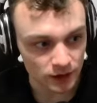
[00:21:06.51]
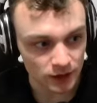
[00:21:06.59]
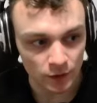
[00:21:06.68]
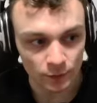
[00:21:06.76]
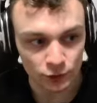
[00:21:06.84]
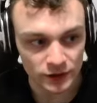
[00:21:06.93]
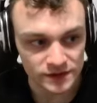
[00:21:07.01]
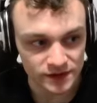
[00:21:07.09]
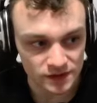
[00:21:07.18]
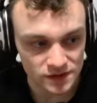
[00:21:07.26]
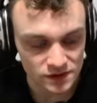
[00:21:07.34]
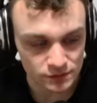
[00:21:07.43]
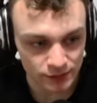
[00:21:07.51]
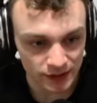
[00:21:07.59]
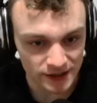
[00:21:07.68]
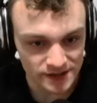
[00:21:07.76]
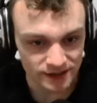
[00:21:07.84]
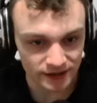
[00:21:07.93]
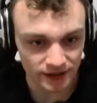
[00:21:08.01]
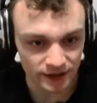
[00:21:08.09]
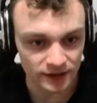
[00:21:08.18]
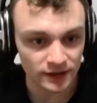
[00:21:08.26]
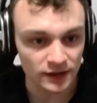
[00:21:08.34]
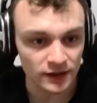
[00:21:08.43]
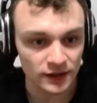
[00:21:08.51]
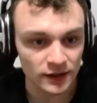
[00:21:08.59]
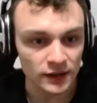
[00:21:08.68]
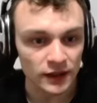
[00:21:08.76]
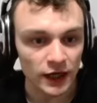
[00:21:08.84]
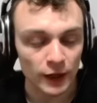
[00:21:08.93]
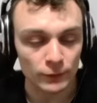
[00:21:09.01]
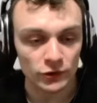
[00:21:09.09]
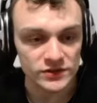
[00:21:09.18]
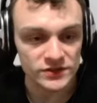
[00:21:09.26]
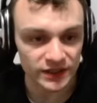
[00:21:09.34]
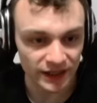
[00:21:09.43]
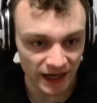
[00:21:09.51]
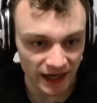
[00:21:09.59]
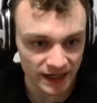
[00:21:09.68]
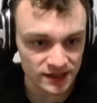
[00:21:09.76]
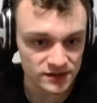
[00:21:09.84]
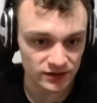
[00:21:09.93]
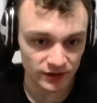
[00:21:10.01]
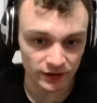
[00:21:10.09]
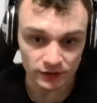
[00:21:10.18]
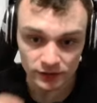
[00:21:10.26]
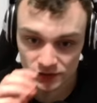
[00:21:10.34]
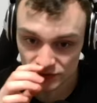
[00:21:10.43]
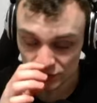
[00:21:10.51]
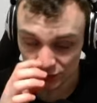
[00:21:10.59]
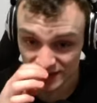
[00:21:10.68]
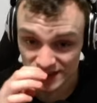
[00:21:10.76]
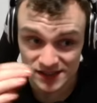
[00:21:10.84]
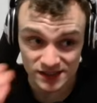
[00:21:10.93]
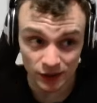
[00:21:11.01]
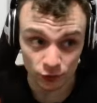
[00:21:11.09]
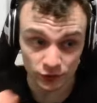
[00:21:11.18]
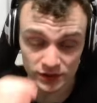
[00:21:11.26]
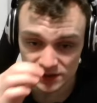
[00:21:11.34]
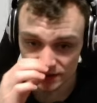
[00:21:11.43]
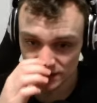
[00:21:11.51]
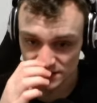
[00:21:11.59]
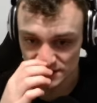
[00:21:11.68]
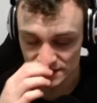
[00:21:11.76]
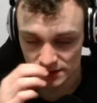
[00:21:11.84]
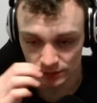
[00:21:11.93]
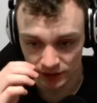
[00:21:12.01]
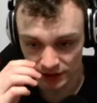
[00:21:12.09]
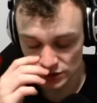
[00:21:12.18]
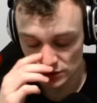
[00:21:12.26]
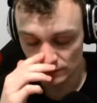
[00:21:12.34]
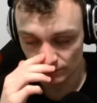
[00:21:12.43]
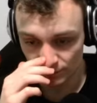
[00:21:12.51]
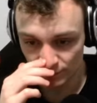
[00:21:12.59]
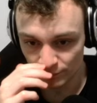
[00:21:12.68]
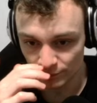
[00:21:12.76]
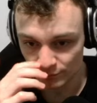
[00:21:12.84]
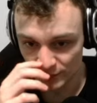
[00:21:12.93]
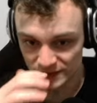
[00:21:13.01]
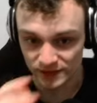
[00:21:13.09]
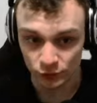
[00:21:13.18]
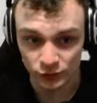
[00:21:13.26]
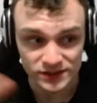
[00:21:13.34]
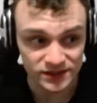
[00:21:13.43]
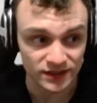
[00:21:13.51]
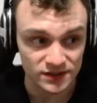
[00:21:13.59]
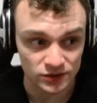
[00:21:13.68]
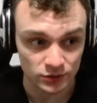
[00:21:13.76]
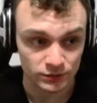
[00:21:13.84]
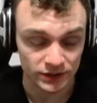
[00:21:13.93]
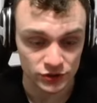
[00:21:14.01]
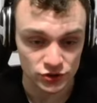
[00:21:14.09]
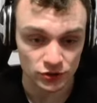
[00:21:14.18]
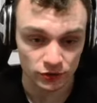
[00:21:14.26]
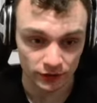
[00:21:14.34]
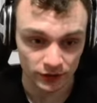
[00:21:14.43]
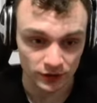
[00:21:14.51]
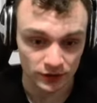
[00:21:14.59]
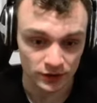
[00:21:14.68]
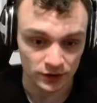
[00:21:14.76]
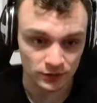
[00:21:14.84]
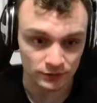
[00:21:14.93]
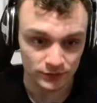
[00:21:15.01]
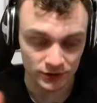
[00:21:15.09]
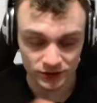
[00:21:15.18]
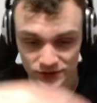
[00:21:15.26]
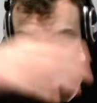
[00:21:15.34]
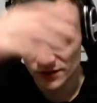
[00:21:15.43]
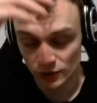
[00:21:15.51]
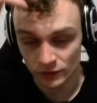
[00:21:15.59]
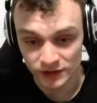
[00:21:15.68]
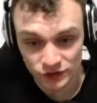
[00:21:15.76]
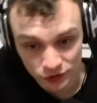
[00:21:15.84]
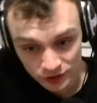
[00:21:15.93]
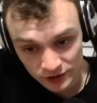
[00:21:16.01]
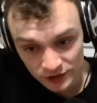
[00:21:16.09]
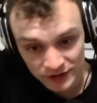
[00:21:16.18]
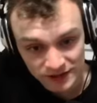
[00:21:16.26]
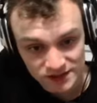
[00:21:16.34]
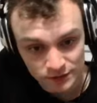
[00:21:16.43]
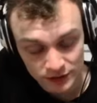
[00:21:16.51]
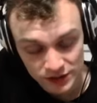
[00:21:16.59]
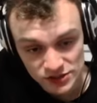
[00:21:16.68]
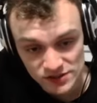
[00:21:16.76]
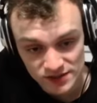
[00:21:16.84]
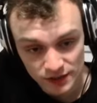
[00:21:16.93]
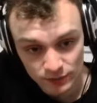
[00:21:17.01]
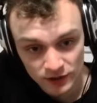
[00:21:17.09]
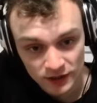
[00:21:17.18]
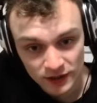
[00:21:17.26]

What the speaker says: Now I'm pressing space again. I'm pressing enter, so this now resets the simulation, but the reset is not being shown because it's only drawn in the next simulation step.